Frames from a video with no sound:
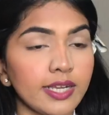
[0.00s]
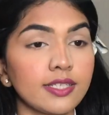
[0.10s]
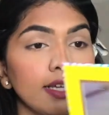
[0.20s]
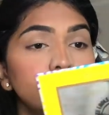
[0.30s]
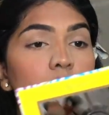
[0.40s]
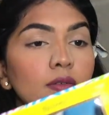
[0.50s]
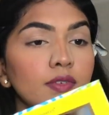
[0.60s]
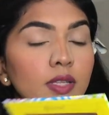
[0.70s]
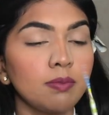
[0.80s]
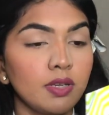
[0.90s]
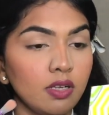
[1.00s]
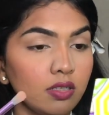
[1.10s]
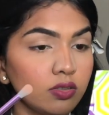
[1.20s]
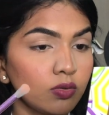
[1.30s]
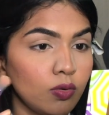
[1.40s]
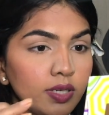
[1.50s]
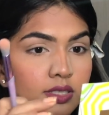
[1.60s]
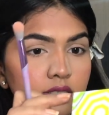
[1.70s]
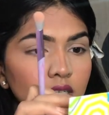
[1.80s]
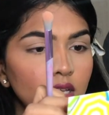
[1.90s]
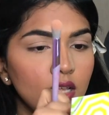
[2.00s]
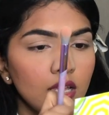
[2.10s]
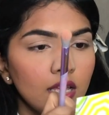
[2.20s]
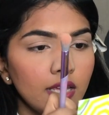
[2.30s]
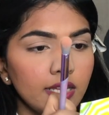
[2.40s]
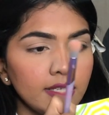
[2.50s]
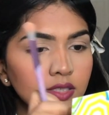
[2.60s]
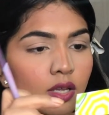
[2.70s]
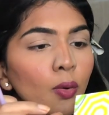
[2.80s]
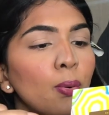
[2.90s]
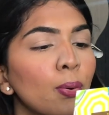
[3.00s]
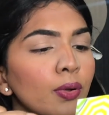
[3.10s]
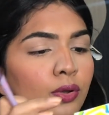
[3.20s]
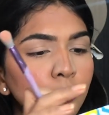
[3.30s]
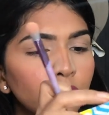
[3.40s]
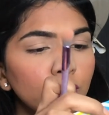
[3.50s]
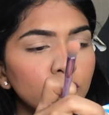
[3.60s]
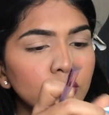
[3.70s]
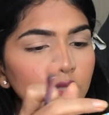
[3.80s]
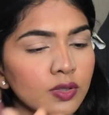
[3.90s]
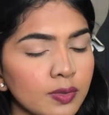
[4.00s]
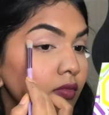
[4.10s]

It does come with a mirror, so it's easier to use